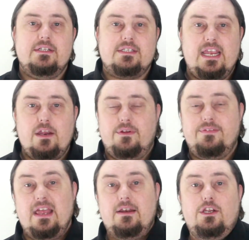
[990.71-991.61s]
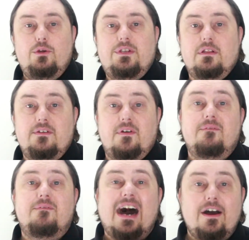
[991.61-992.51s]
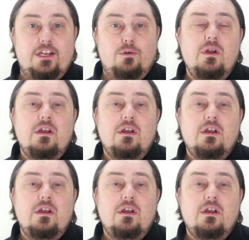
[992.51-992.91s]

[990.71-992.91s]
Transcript: to hear it. Then you deliver value,